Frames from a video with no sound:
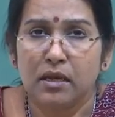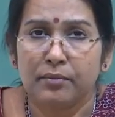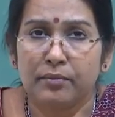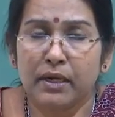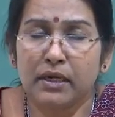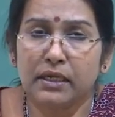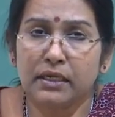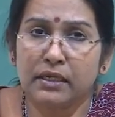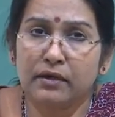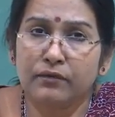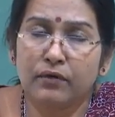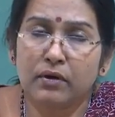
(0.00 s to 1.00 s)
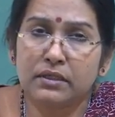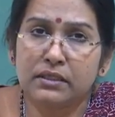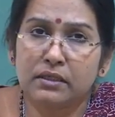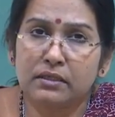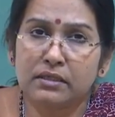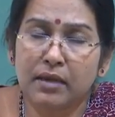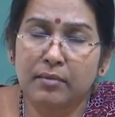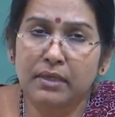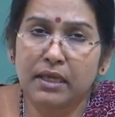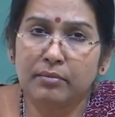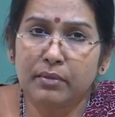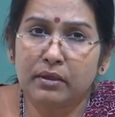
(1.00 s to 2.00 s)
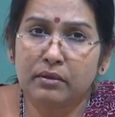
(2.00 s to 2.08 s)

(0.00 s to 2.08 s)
but it involves at the same time